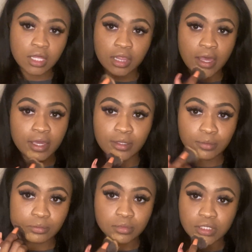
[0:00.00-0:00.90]
Like,
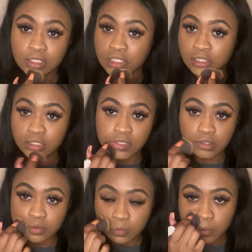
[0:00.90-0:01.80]
sis,
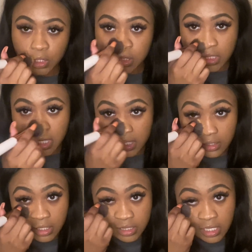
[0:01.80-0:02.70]
let that
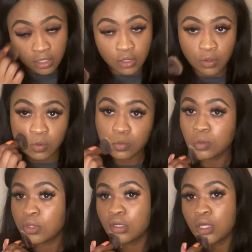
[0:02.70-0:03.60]
go,
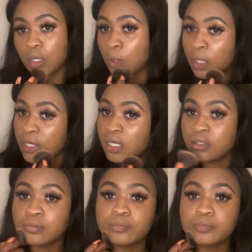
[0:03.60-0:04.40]
okay?